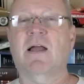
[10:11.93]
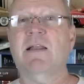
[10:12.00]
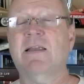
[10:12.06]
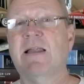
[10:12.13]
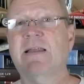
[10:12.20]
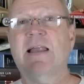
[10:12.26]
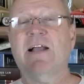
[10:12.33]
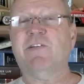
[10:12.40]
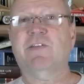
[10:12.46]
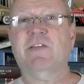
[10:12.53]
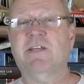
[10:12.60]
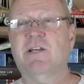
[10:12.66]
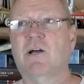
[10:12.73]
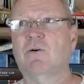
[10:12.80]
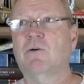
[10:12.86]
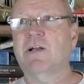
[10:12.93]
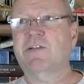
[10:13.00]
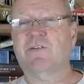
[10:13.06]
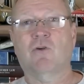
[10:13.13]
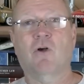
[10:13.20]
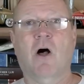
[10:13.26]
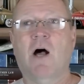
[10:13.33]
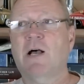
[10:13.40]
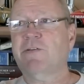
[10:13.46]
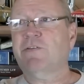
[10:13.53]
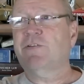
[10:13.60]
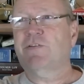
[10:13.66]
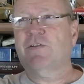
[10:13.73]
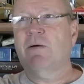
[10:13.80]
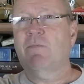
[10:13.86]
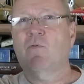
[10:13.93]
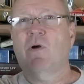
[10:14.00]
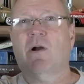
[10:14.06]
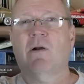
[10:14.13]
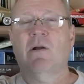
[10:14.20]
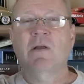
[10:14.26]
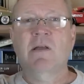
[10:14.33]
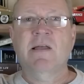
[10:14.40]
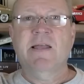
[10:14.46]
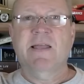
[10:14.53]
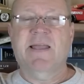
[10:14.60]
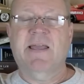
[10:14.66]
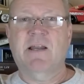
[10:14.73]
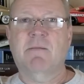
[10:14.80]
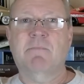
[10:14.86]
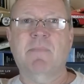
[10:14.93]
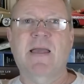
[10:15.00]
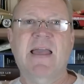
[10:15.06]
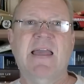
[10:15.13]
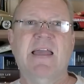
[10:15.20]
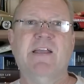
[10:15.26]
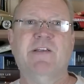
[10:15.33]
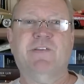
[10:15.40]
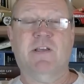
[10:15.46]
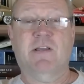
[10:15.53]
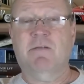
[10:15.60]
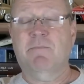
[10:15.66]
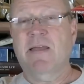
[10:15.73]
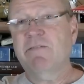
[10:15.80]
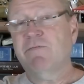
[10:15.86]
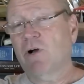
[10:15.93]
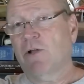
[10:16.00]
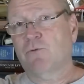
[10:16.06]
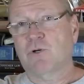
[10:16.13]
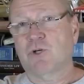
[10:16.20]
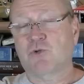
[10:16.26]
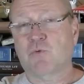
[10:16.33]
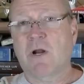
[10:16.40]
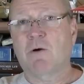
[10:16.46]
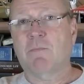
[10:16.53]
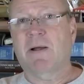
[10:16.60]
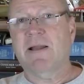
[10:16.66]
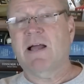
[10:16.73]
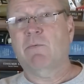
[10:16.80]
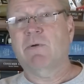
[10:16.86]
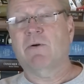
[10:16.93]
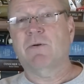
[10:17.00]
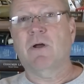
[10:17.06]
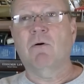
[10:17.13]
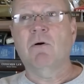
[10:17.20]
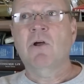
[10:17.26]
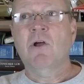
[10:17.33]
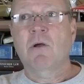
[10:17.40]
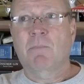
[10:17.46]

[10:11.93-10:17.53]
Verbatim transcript: And, and next thing you know, it's lost somewhere in a maze and it may have gone through a shredder by now. We don't know.